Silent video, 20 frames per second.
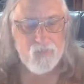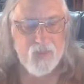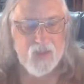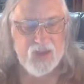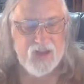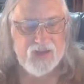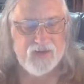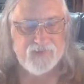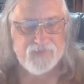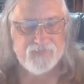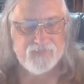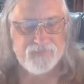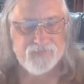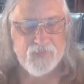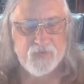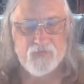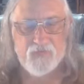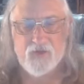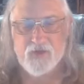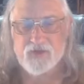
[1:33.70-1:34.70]
8,
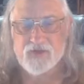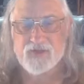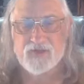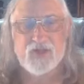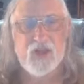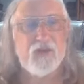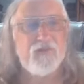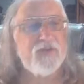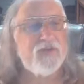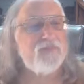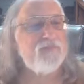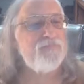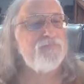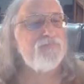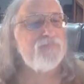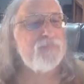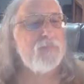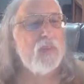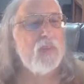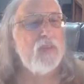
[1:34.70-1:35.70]
verse 7,
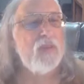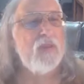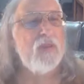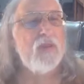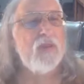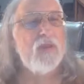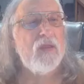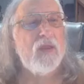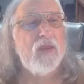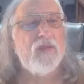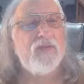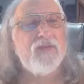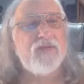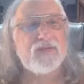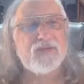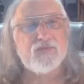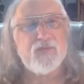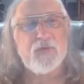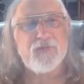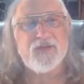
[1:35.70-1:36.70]
and
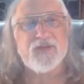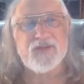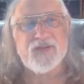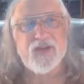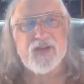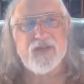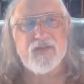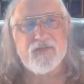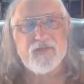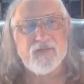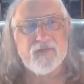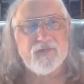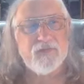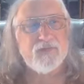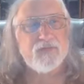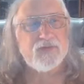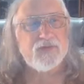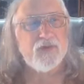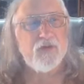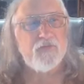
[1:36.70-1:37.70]
this is what we've seen
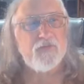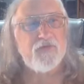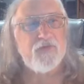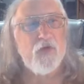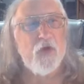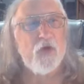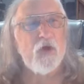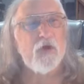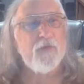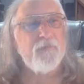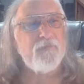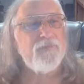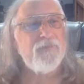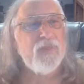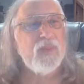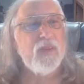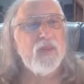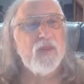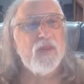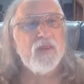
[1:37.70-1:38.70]
so far.
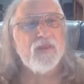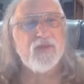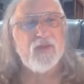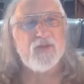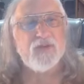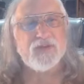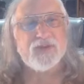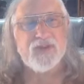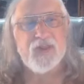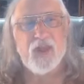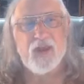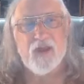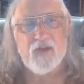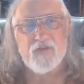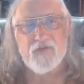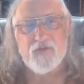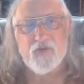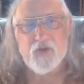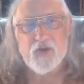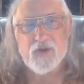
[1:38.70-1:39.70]
There is
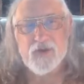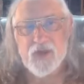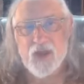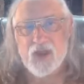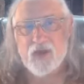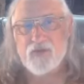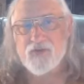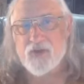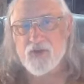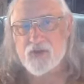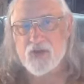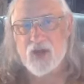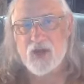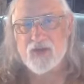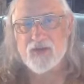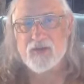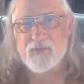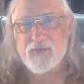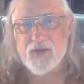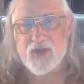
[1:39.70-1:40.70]
therefore now no
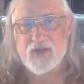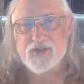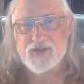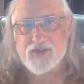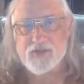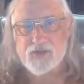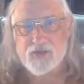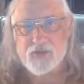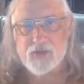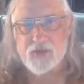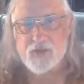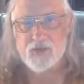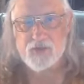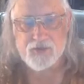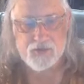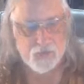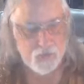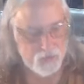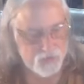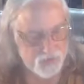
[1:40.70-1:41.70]
condemnation to
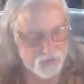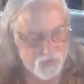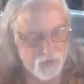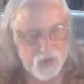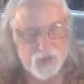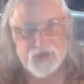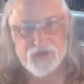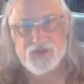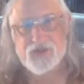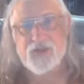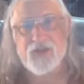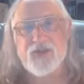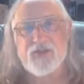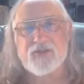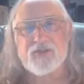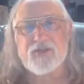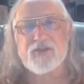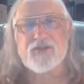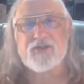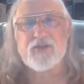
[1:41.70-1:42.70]
those who are in Christ
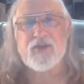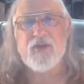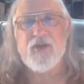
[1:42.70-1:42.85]
Jesus,